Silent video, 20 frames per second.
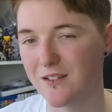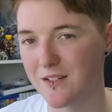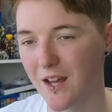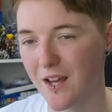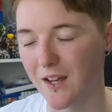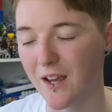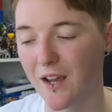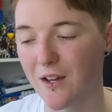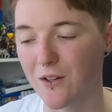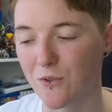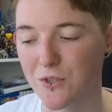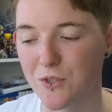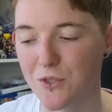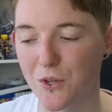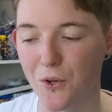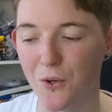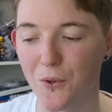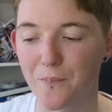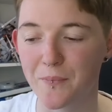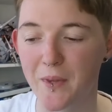decade or
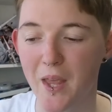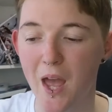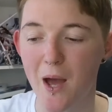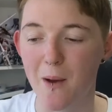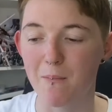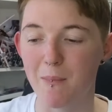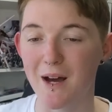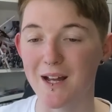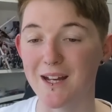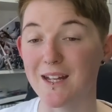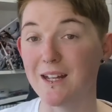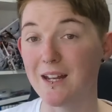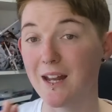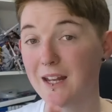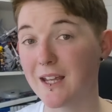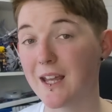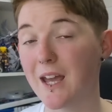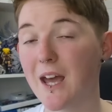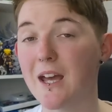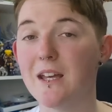so. But in
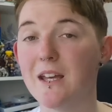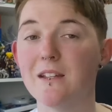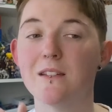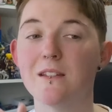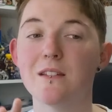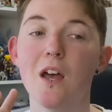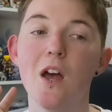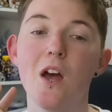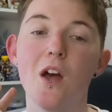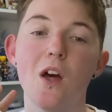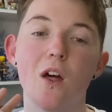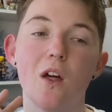any case,